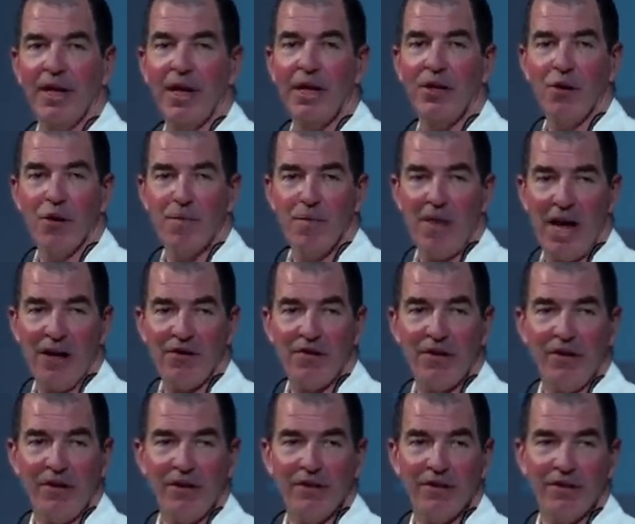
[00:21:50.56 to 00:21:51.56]
Can you
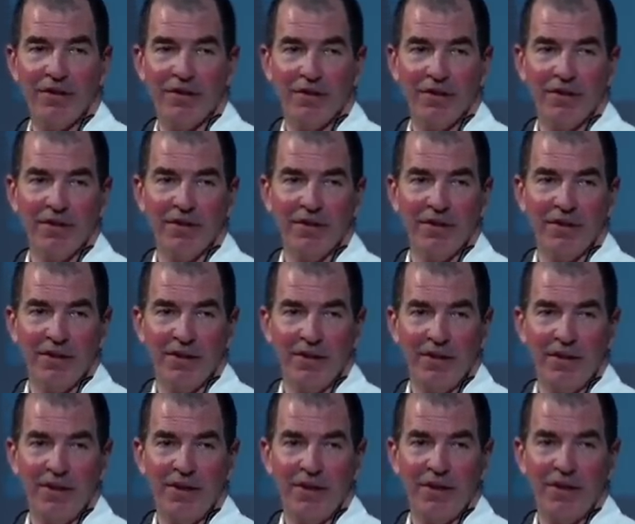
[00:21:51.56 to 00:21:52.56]
imagine?
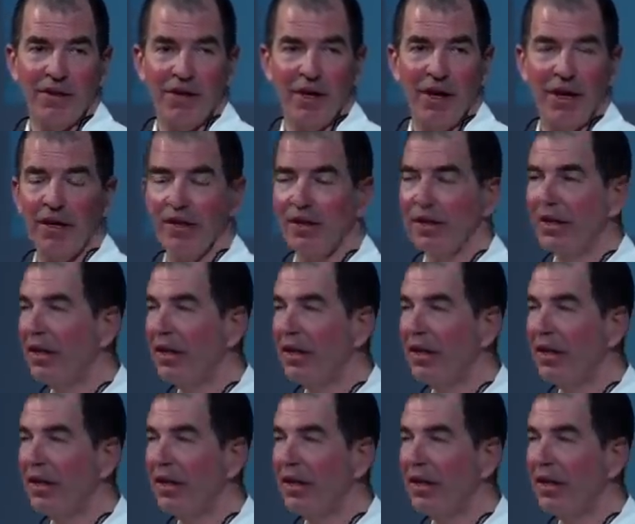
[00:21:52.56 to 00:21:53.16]
Right.